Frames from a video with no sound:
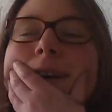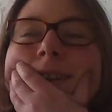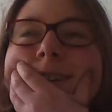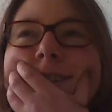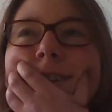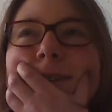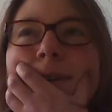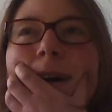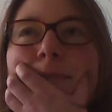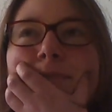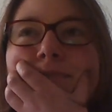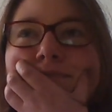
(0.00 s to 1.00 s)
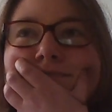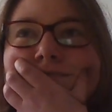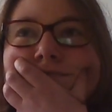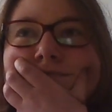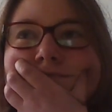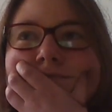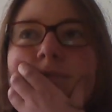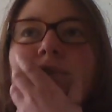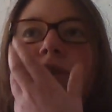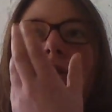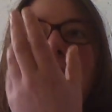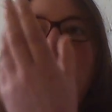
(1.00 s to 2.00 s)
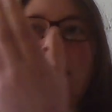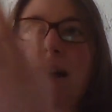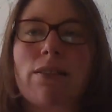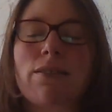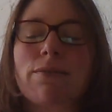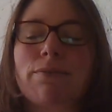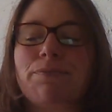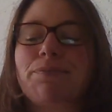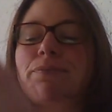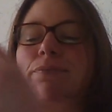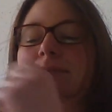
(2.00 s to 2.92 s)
and to do something else.